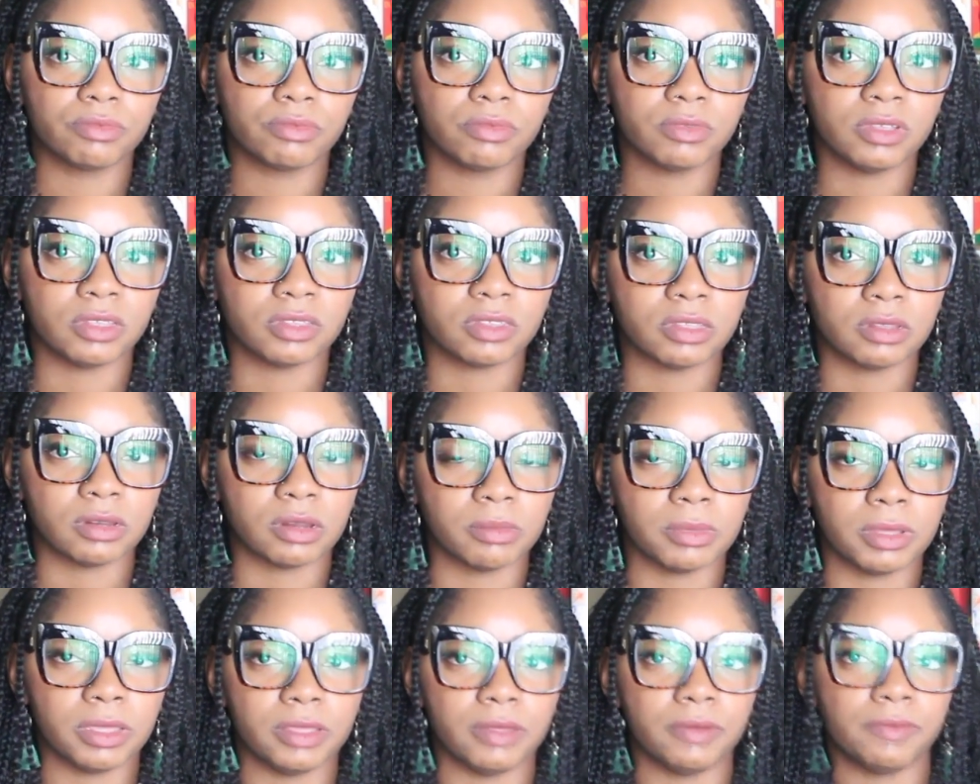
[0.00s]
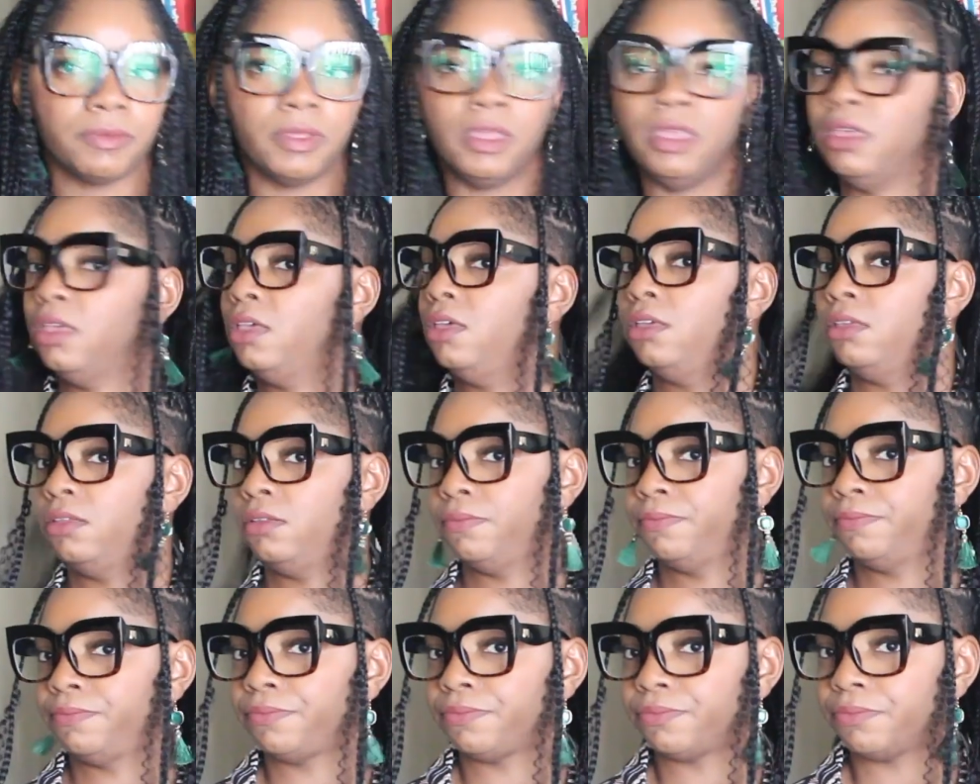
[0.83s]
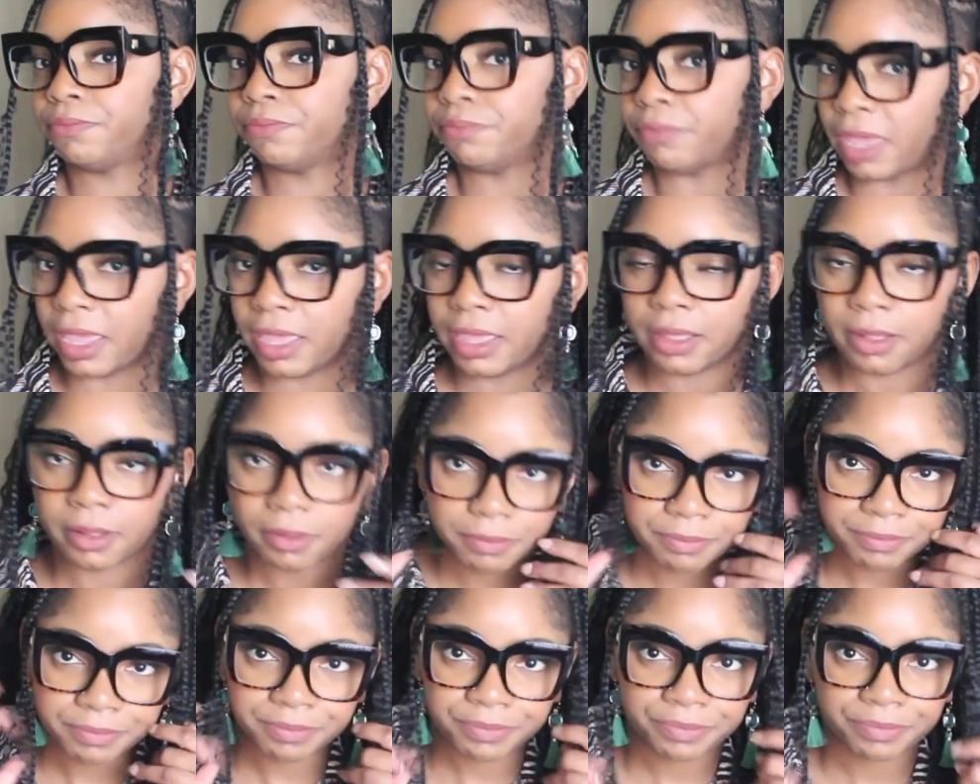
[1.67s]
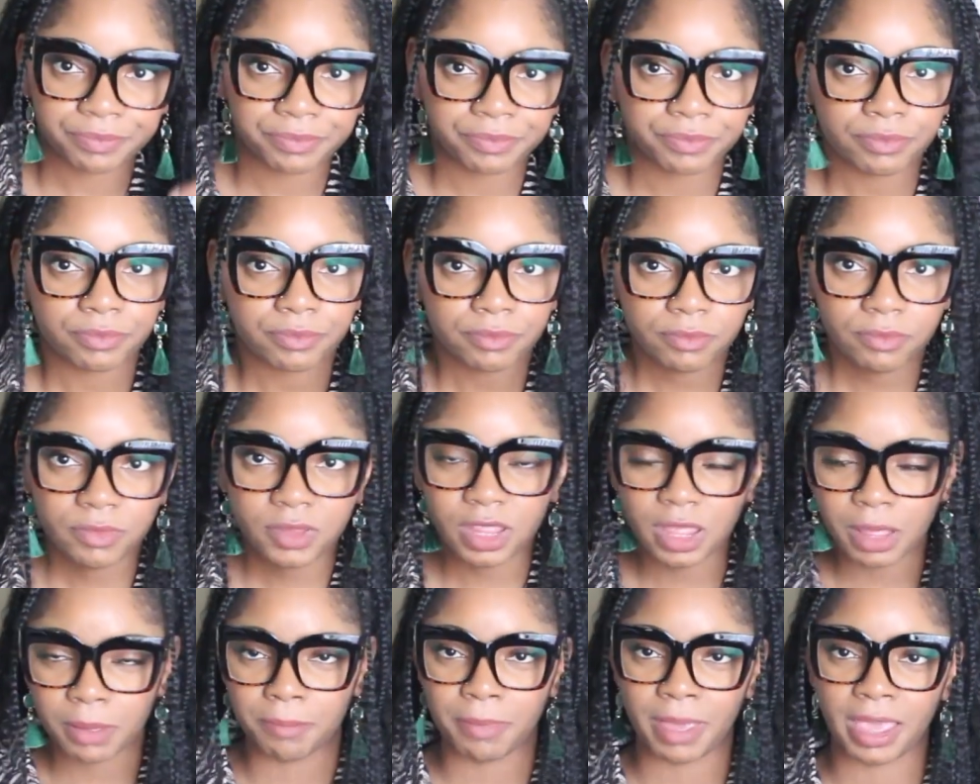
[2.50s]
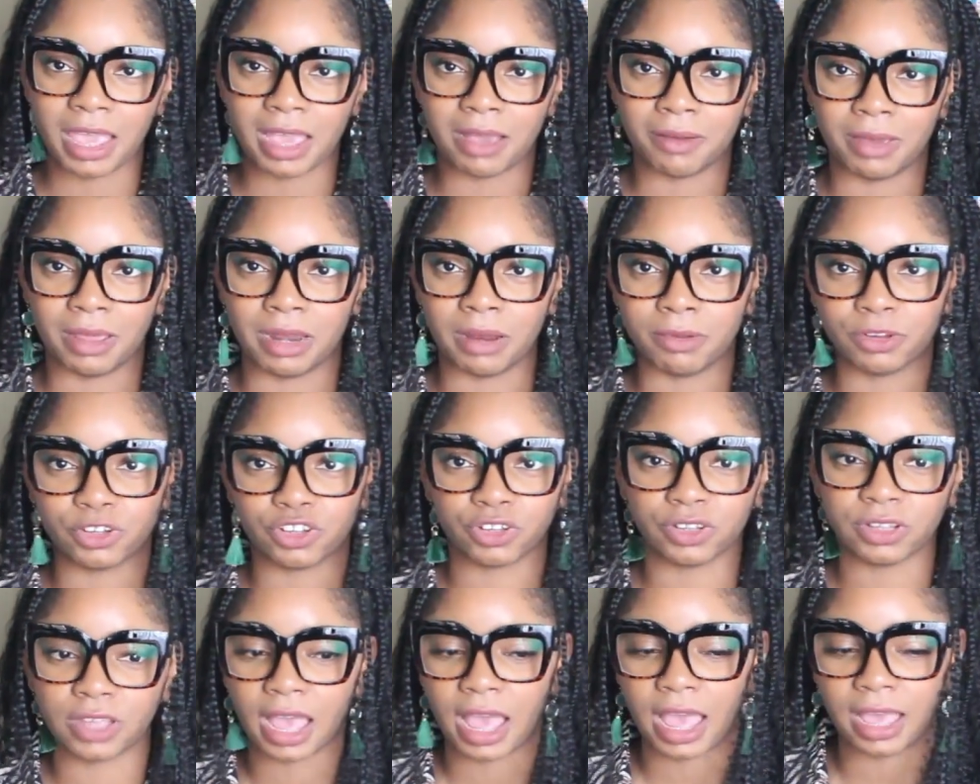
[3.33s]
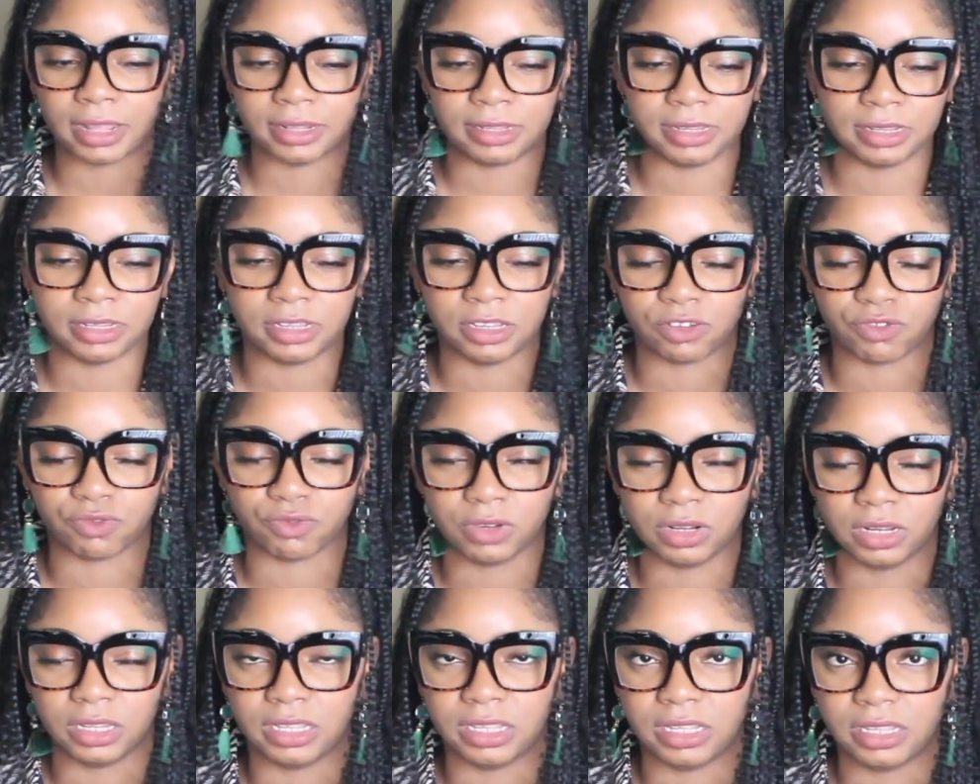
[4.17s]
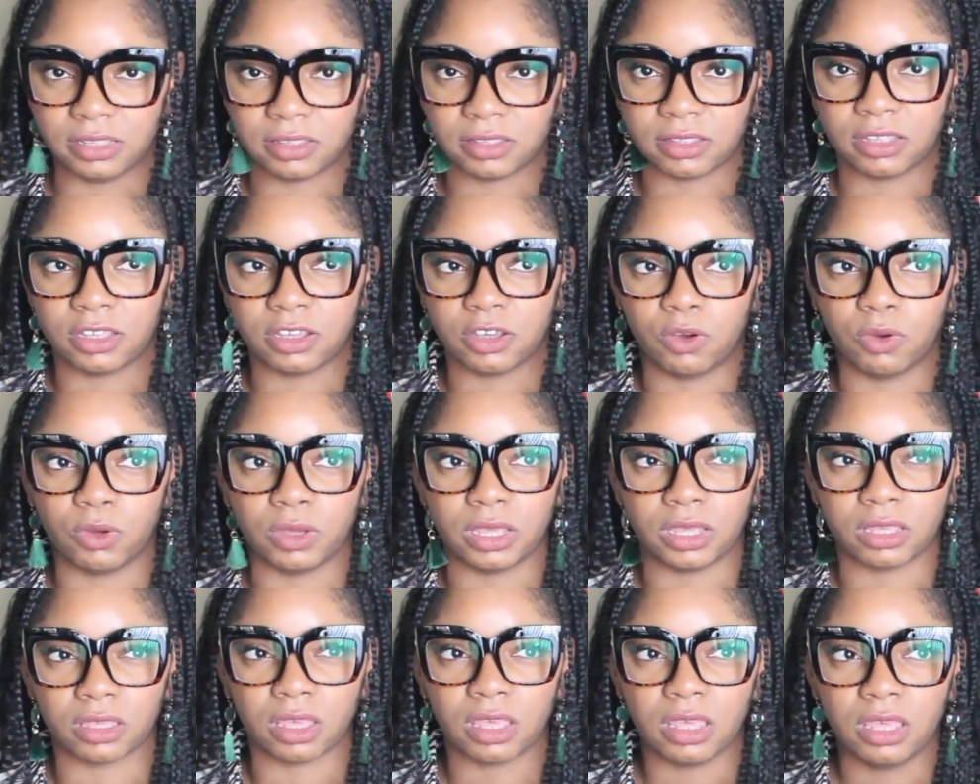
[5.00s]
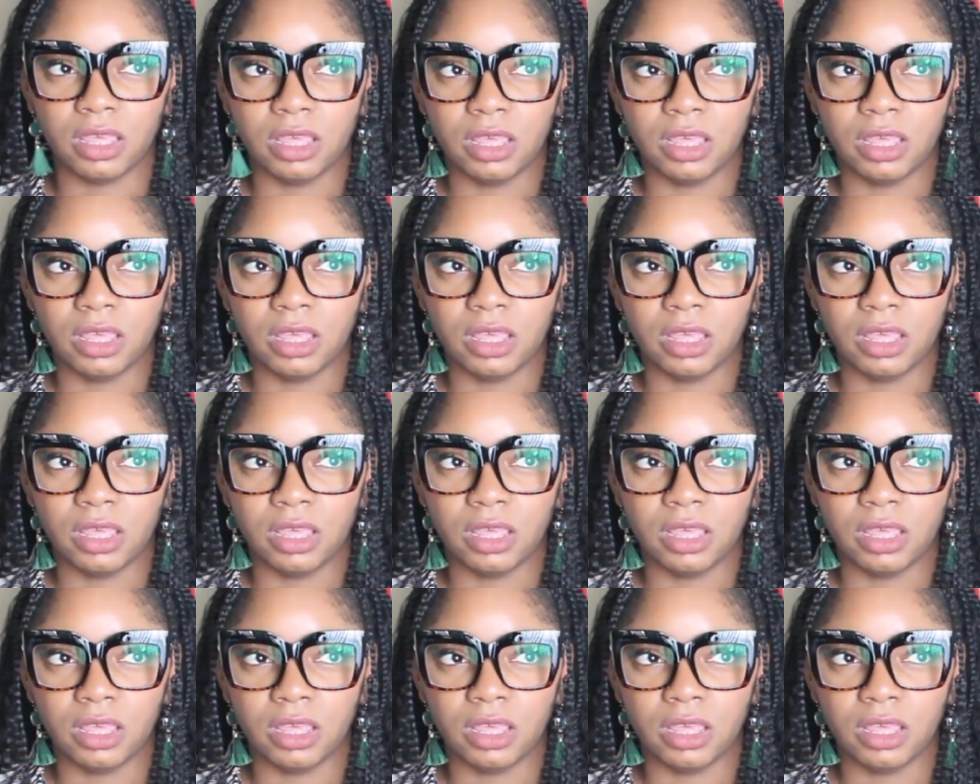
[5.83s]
You see what I mean? Bam, bam. And I'm gonna show you how I did this really easy and quick.